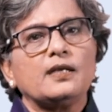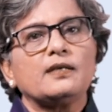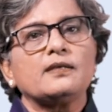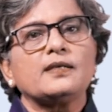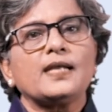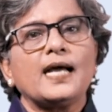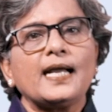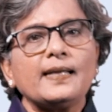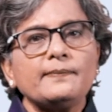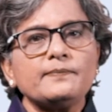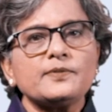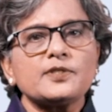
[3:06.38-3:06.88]

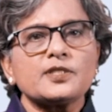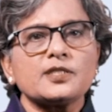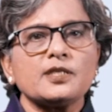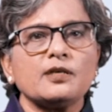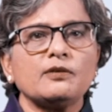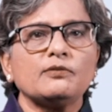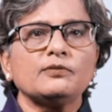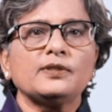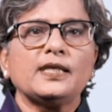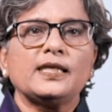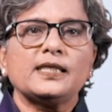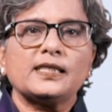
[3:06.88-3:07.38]

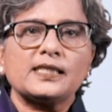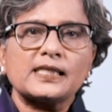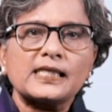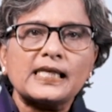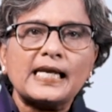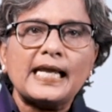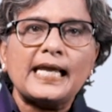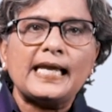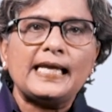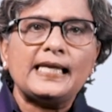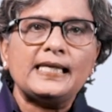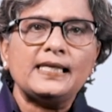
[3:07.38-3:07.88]
limestone and
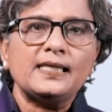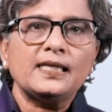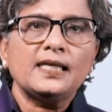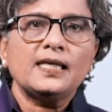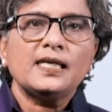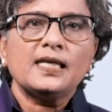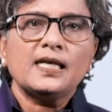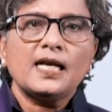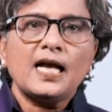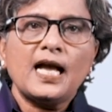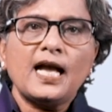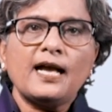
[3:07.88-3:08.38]
clay
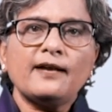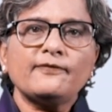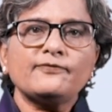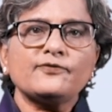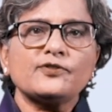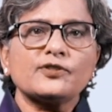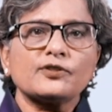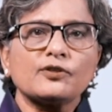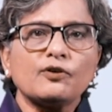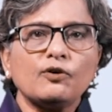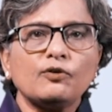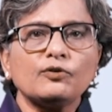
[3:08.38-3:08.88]
have
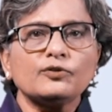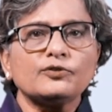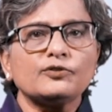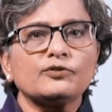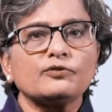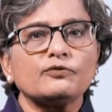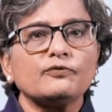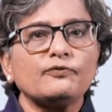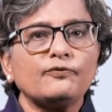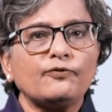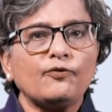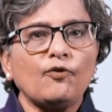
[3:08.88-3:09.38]
to go
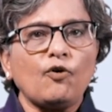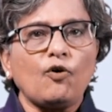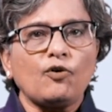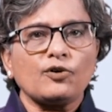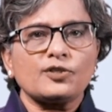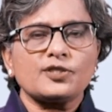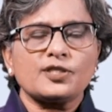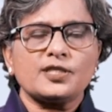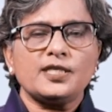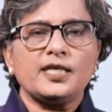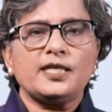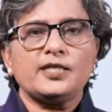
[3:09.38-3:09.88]
through 4
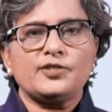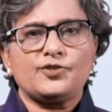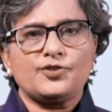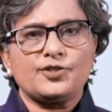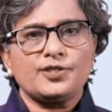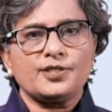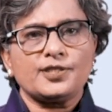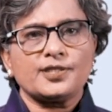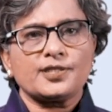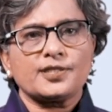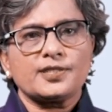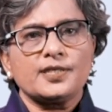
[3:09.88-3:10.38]

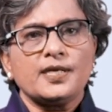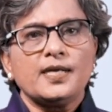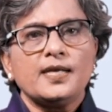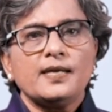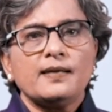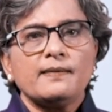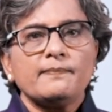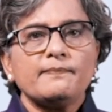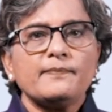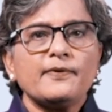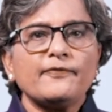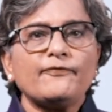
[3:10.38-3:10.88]
stages
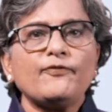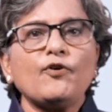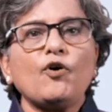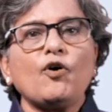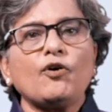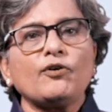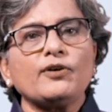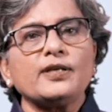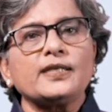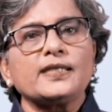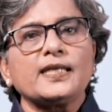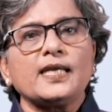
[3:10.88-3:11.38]

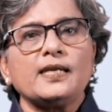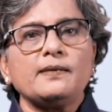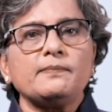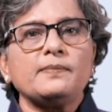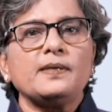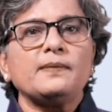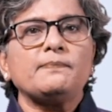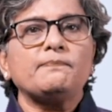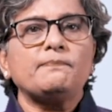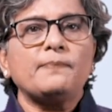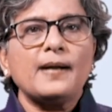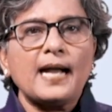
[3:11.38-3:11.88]
before it can
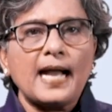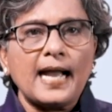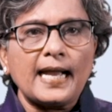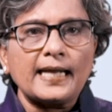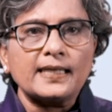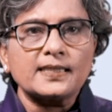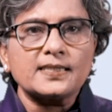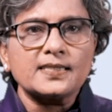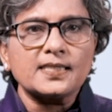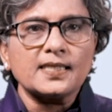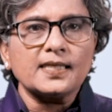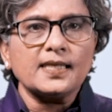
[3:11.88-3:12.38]
be
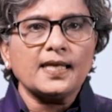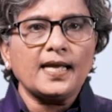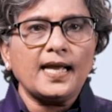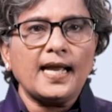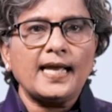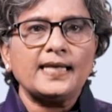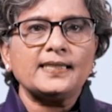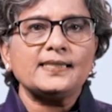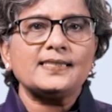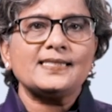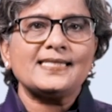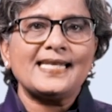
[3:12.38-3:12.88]
bagged
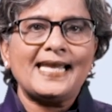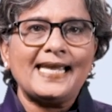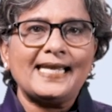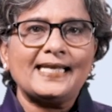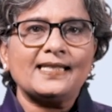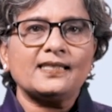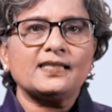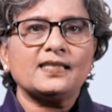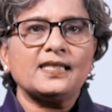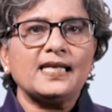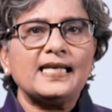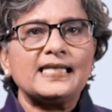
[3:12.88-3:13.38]
and take
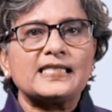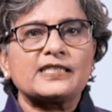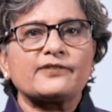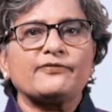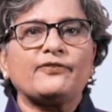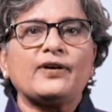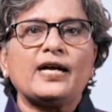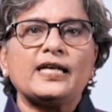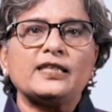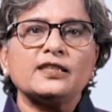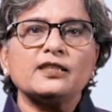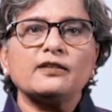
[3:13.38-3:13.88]
its
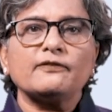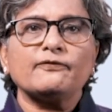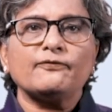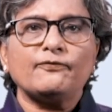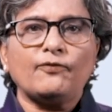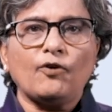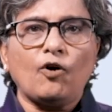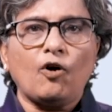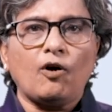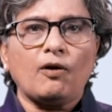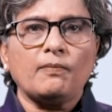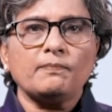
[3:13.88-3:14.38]
final
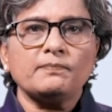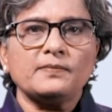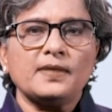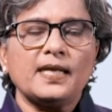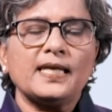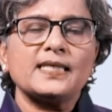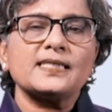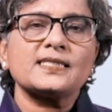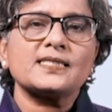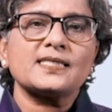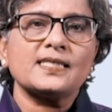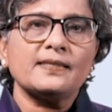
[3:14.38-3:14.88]
form
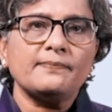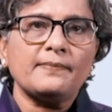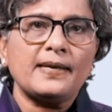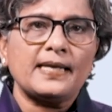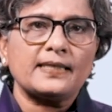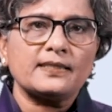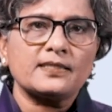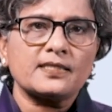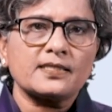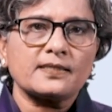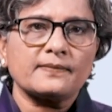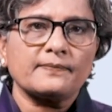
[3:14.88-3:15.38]
as
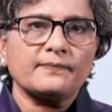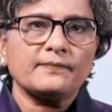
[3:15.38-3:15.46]
cement.